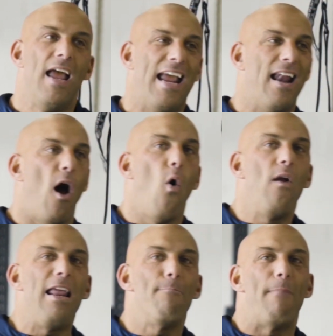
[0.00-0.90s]
It
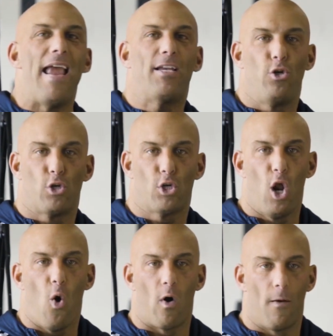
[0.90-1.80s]
only makes you
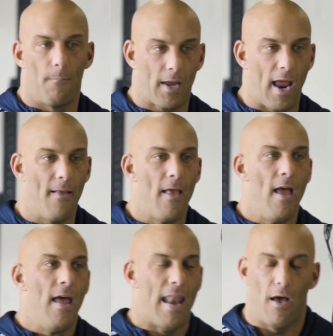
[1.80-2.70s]
slower, okay?
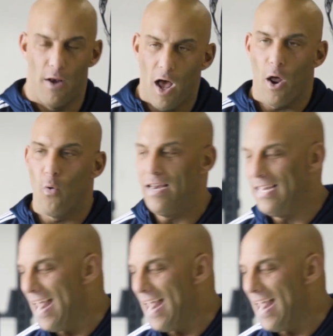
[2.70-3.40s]
Now, not only